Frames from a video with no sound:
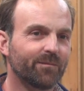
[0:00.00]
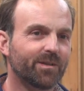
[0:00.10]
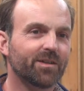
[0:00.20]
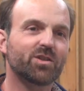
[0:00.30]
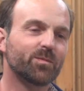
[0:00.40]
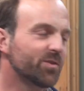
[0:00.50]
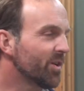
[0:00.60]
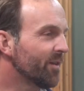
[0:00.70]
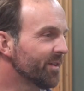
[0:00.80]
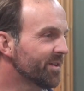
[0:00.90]
customer
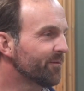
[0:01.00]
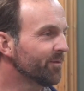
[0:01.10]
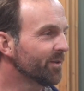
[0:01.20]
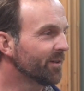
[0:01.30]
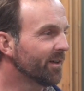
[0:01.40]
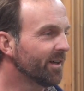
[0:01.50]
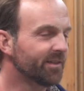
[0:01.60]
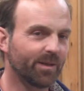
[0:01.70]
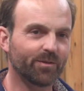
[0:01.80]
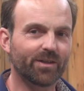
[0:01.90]
service for
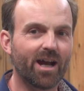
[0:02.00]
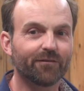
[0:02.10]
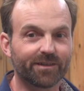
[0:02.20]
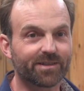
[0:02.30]
demographic